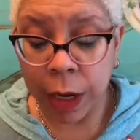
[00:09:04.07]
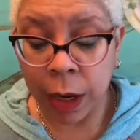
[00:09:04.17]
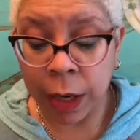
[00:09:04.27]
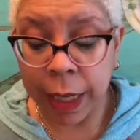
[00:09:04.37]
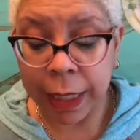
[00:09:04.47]

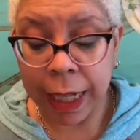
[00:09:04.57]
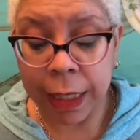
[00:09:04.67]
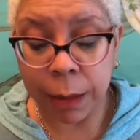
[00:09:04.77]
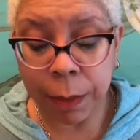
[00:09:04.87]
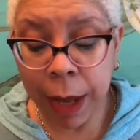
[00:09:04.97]
around in
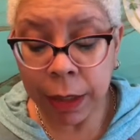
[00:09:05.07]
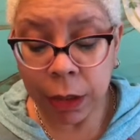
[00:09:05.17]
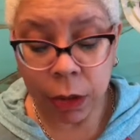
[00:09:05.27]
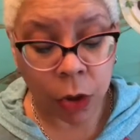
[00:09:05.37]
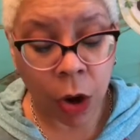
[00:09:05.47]
case the pet
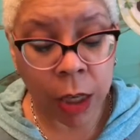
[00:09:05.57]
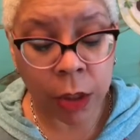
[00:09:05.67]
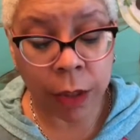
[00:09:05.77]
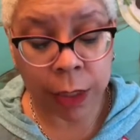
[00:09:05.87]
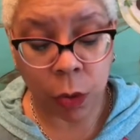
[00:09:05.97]

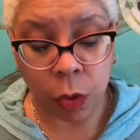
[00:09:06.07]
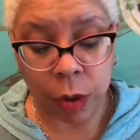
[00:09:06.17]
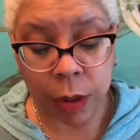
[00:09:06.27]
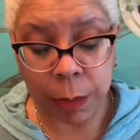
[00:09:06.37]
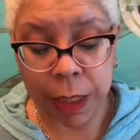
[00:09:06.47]
gnaws on the
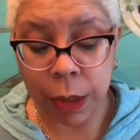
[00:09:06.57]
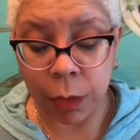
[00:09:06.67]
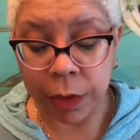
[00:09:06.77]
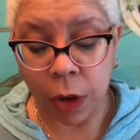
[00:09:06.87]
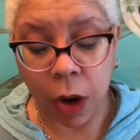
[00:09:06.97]
cords,
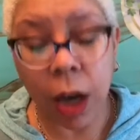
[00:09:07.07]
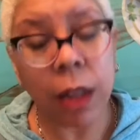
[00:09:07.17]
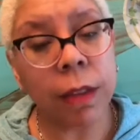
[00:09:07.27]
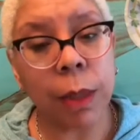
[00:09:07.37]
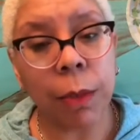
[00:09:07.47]
because we've
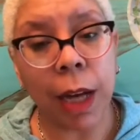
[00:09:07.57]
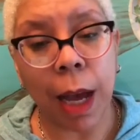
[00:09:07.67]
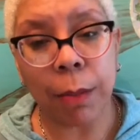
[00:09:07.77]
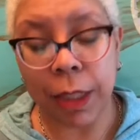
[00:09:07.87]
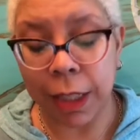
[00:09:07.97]
all seen what
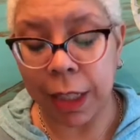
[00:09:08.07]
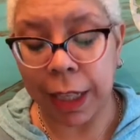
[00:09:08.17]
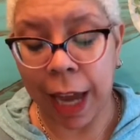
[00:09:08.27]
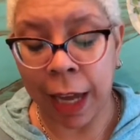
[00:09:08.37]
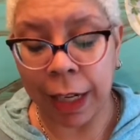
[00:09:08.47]
happens to the
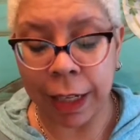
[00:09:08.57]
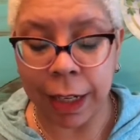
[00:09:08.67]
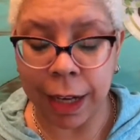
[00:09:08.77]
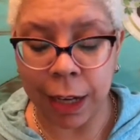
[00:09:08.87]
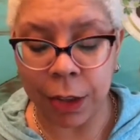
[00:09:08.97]
cat
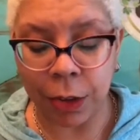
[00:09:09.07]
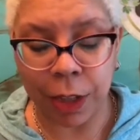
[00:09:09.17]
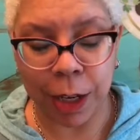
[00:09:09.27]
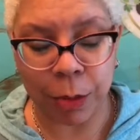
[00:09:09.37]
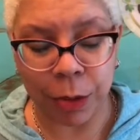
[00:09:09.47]
in National
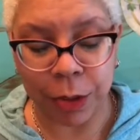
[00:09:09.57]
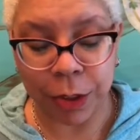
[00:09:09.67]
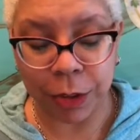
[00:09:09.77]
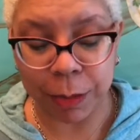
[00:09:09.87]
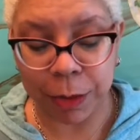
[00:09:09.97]

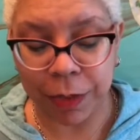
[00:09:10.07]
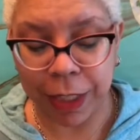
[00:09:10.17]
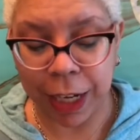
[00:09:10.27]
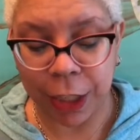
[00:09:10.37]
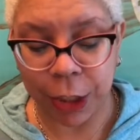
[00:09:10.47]
Lampoon's Christmas
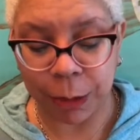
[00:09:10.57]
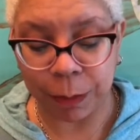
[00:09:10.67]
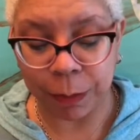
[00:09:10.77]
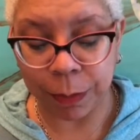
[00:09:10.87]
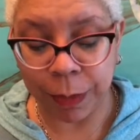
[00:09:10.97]

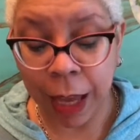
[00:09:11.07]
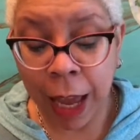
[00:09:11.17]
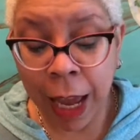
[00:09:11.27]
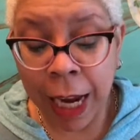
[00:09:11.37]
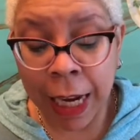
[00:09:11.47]
Vacation.
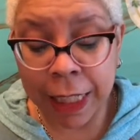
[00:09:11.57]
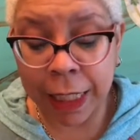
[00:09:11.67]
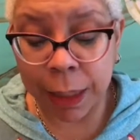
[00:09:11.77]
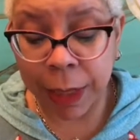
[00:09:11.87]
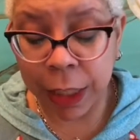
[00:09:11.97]
He
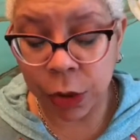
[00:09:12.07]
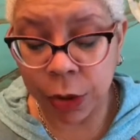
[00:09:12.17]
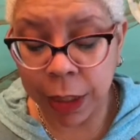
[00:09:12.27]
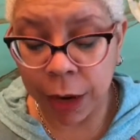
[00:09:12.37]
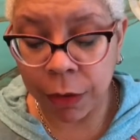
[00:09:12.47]
said to make
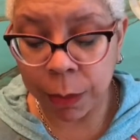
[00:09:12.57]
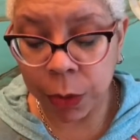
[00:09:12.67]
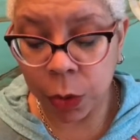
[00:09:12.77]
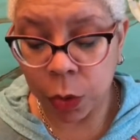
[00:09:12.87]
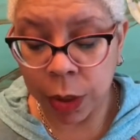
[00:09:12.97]
sure to cover up
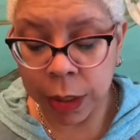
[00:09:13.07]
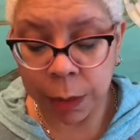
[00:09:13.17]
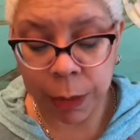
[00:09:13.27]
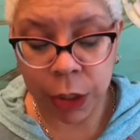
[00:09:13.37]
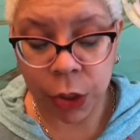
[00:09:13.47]
the cords
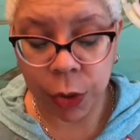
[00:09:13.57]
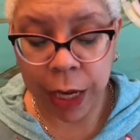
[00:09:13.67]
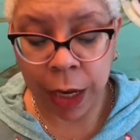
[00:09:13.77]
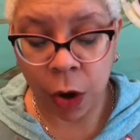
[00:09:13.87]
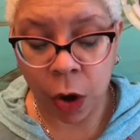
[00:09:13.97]
as much as you
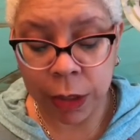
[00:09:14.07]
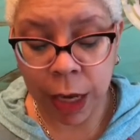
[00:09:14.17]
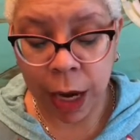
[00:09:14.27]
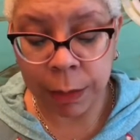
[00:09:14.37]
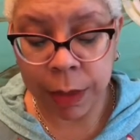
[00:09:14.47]
can at all
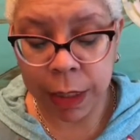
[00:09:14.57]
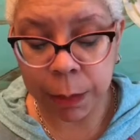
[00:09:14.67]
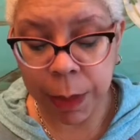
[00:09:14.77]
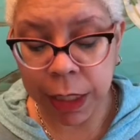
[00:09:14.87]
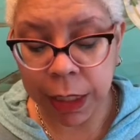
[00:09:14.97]
times,
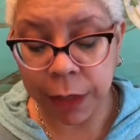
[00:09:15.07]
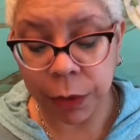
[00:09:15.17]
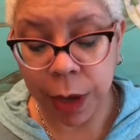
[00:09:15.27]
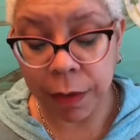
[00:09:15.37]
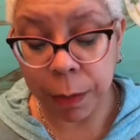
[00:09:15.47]
especially
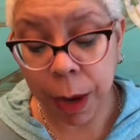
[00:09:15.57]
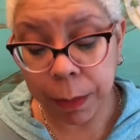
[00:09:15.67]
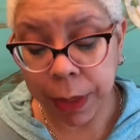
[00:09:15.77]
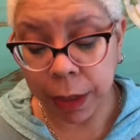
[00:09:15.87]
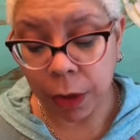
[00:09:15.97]
if you have a
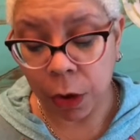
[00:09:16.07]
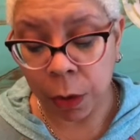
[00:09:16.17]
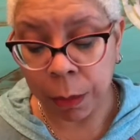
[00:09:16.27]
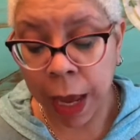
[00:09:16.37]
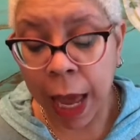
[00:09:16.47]
puppy at the
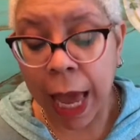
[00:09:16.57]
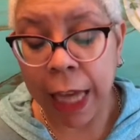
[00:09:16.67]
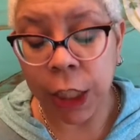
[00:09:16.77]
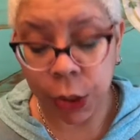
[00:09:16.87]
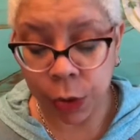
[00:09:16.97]
home,
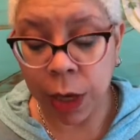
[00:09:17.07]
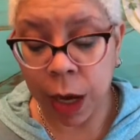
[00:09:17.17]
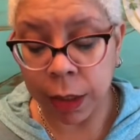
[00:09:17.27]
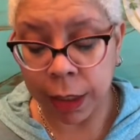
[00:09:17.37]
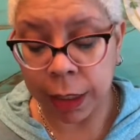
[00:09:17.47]
and do
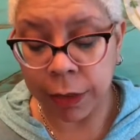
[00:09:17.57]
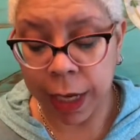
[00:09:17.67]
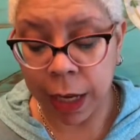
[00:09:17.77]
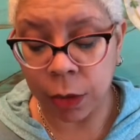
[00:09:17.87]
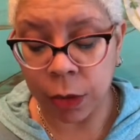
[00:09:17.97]
not leave
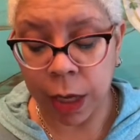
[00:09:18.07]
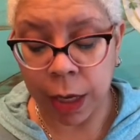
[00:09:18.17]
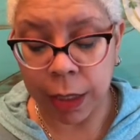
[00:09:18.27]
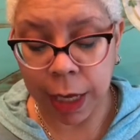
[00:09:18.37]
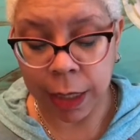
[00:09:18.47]
candles
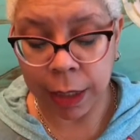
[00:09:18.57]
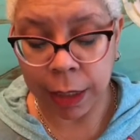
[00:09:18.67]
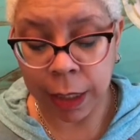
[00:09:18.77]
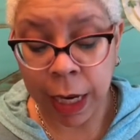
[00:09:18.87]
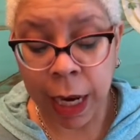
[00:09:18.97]
unattended.